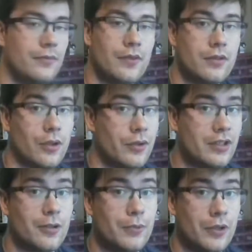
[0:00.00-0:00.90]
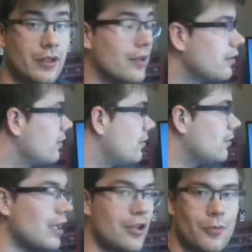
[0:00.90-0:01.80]
So this computer,
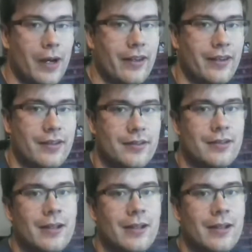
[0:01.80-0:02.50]
say you buy this.